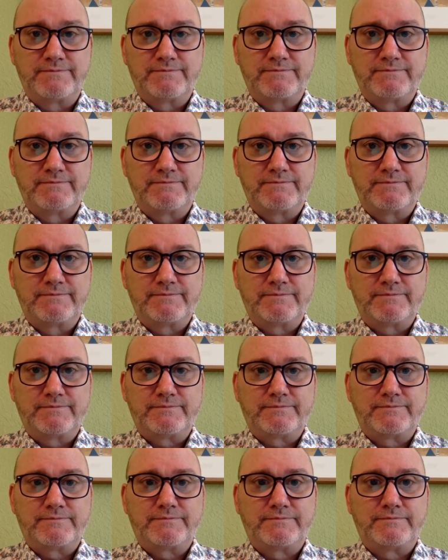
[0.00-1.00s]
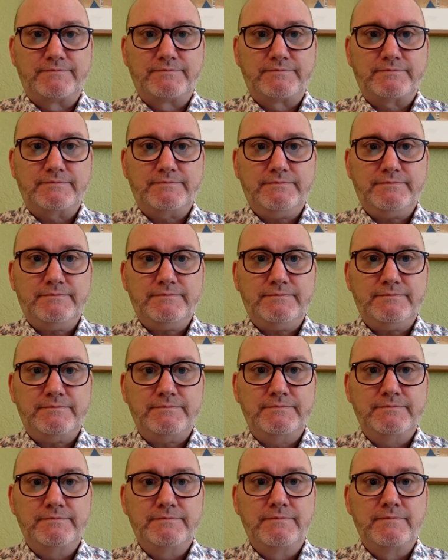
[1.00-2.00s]

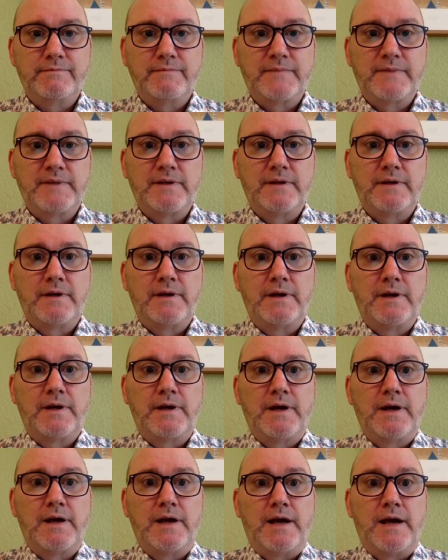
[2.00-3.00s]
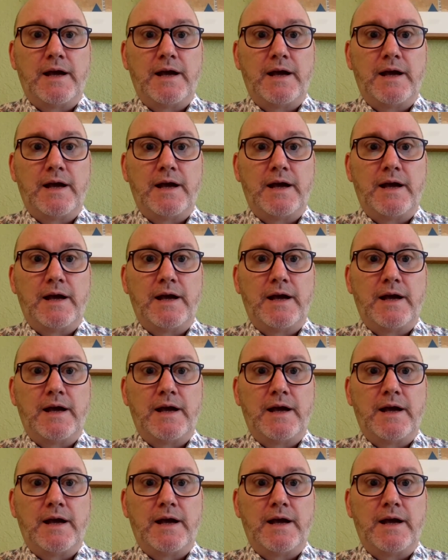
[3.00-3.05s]
[no speech]